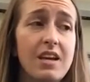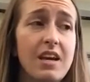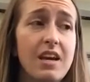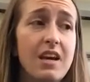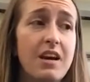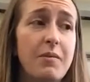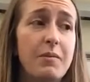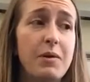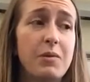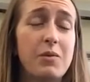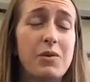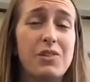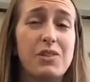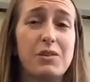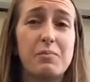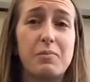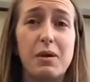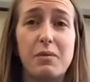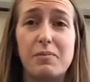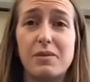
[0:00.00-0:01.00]
And what the
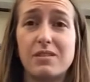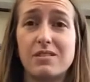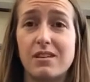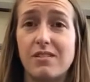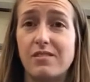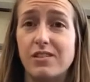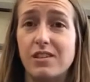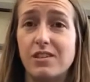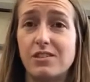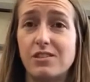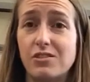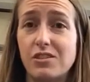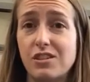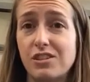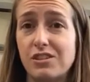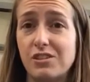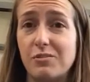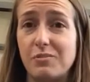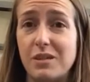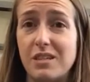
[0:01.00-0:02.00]
purpose of your
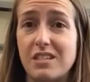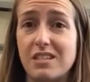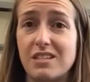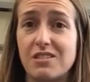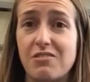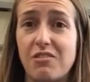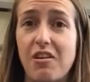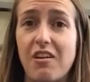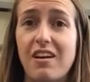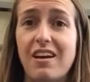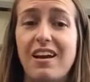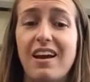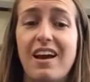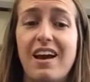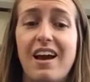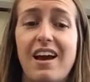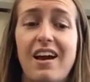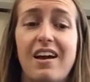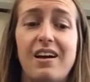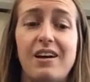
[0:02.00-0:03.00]
instructional piece is for.
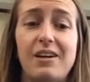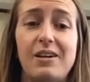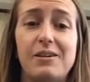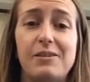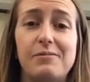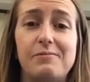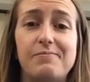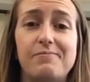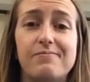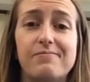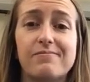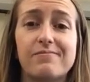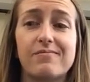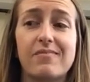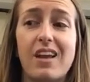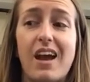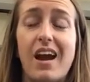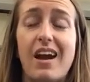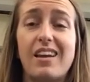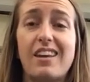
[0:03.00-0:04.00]

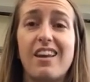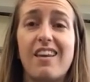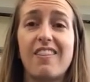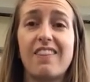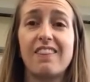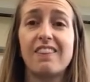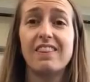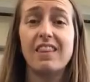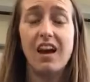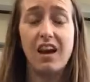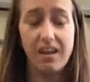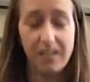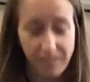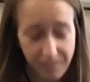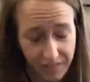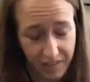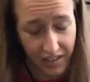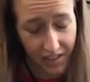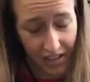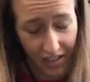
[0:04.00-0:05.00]
I'd love
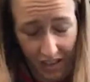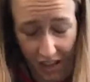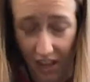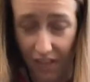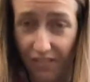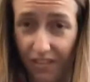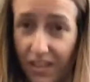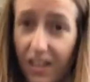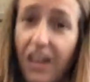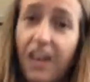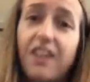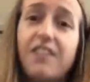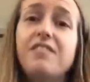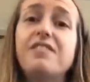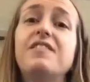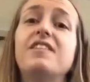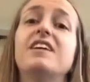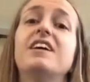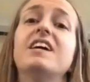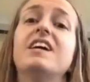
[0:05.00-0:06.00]
to
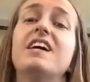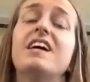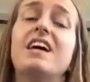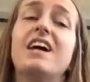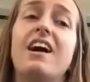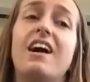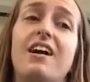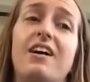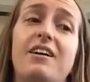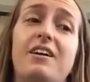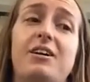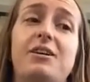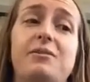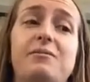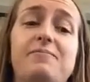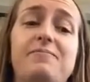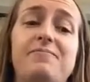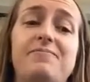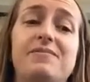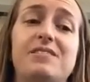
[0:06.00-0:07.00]

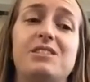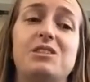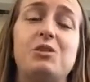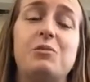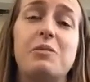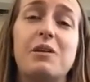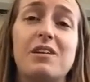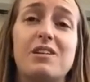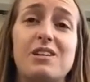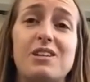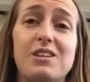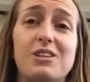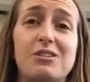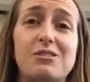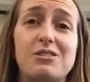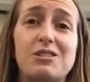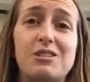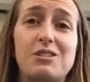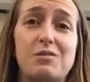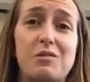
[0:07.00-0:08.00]
be able to
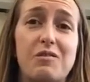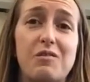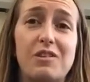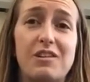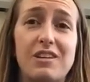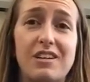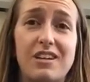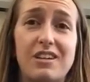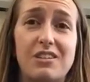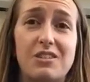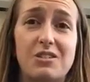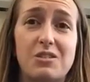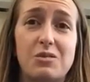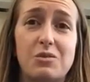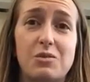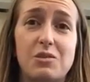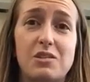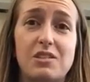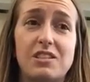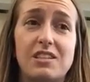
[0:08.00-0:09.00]
use the Swivl in our
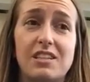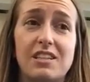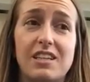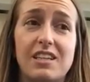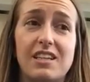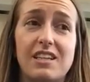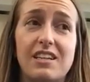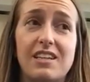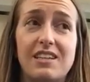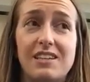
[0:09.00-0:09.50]
school to